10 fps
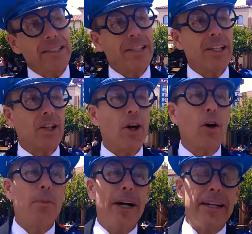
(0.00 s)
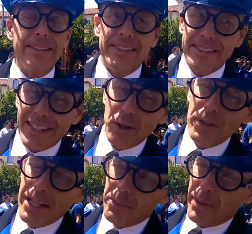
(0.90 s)
see it go, but since I don't
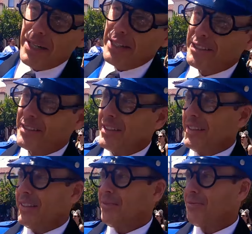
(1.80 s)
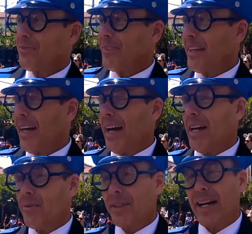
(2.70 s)
like bugs,
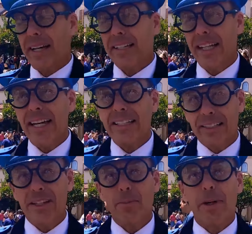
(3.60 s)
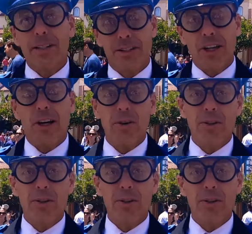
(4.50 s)
I'm kind of glad to see the bugs go.